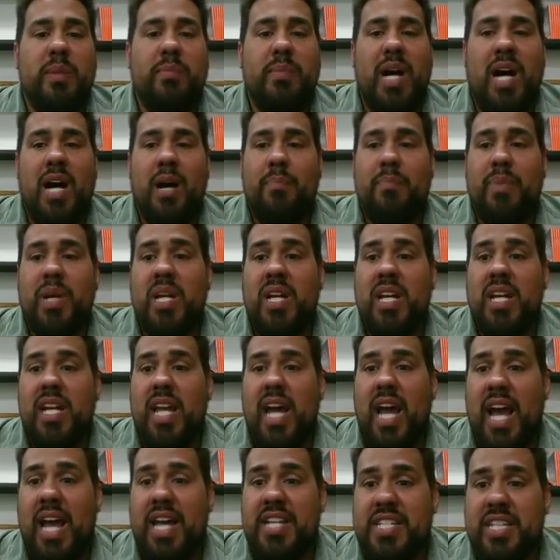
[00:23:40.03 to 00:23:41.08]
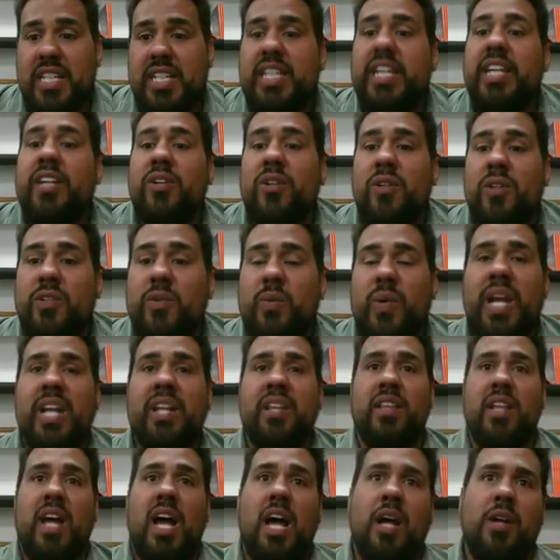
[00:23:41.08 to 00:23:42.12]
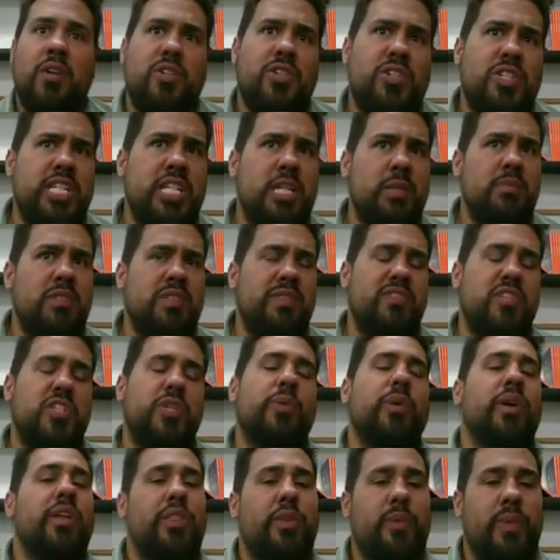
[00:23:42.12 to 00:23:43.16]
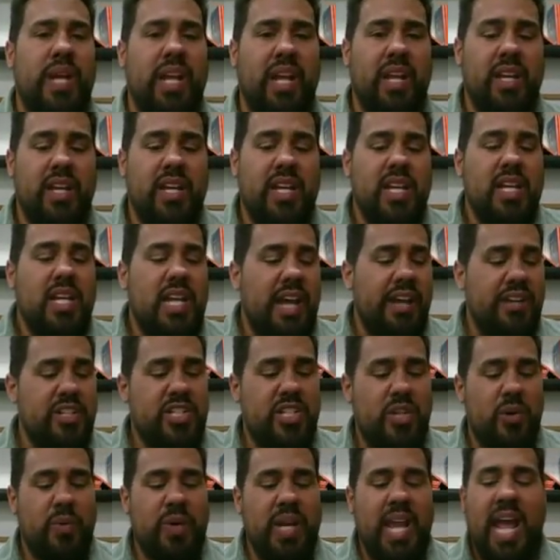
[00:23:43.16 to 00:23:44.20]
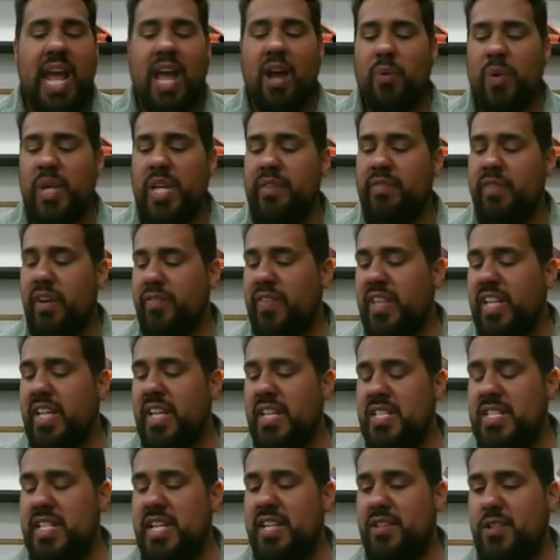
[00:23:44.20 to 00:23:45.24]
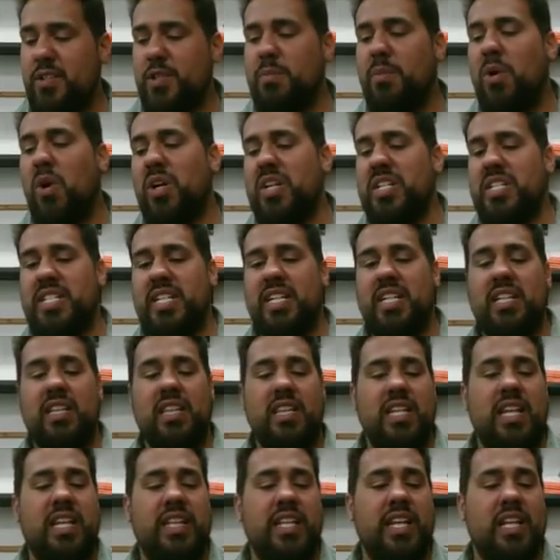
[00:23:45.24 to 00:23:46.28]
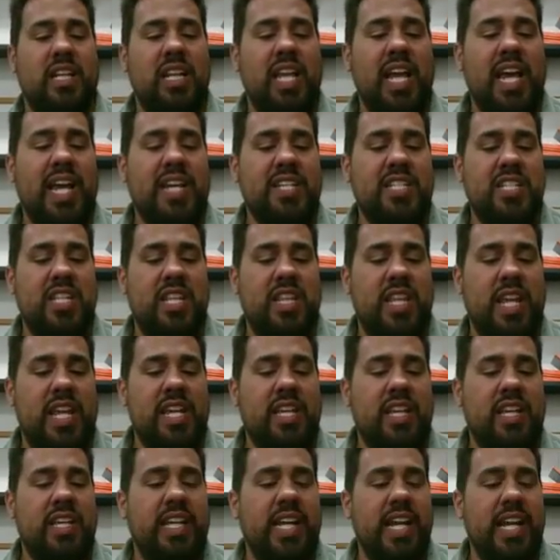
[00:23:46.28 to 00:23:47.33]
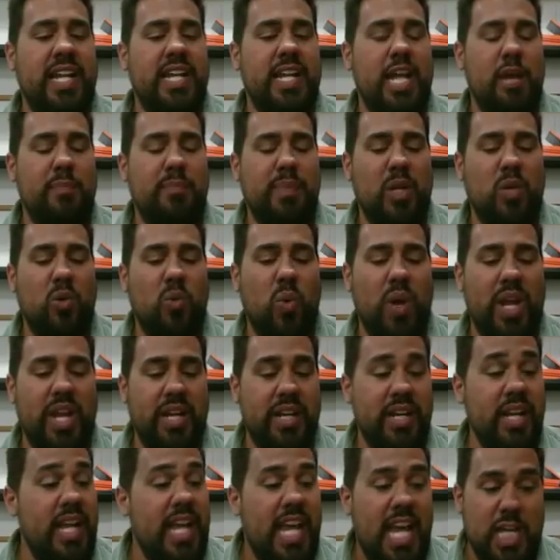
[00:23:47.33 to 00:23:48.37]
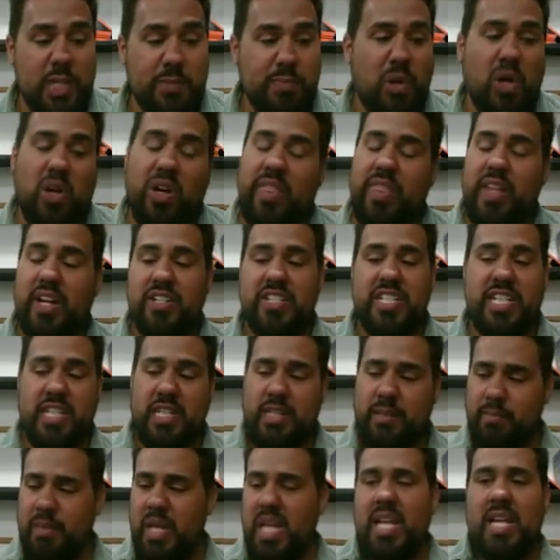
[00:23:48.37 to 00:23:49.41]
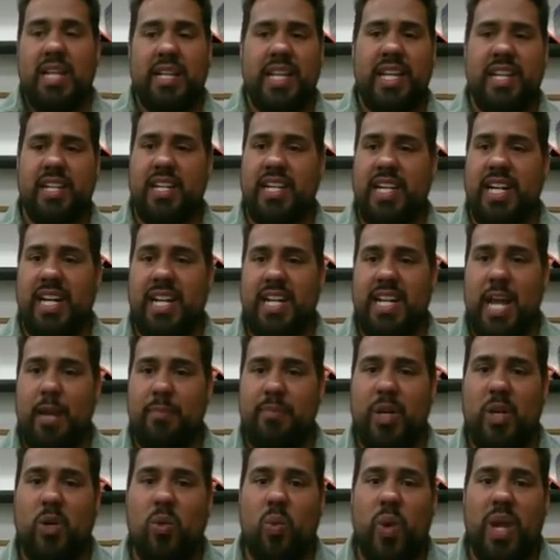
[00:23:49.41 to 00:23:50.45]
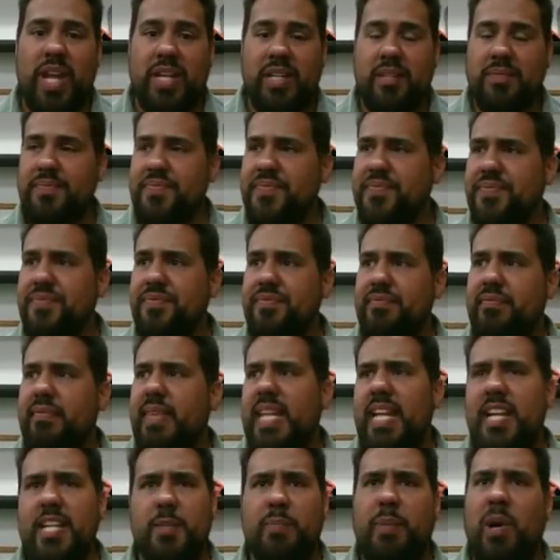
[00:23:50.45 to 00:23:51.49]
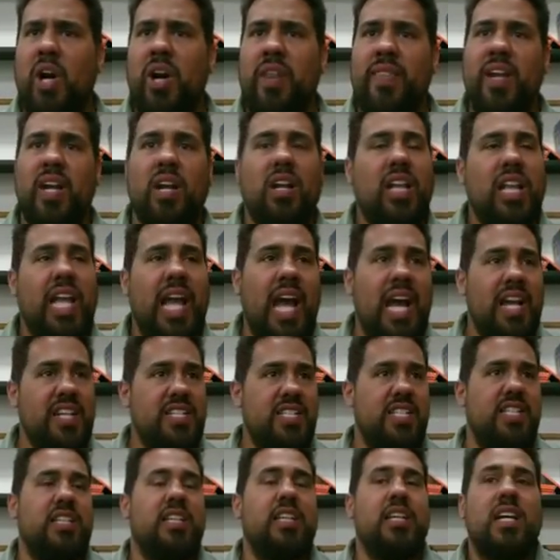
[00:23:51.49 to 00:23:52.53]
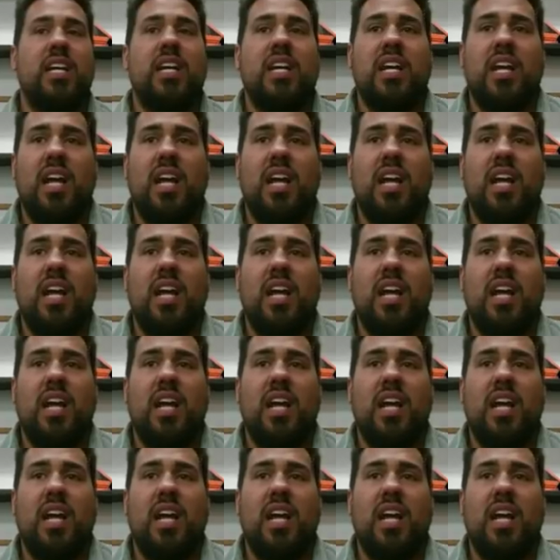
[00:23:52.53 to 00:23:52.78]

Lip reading: them up as a guild, right? Teams of 2 or 3. And so now, even if the kid's not the smartest in the class, they can get an epic win as part of their team. They could get an epic win as part of their class. And,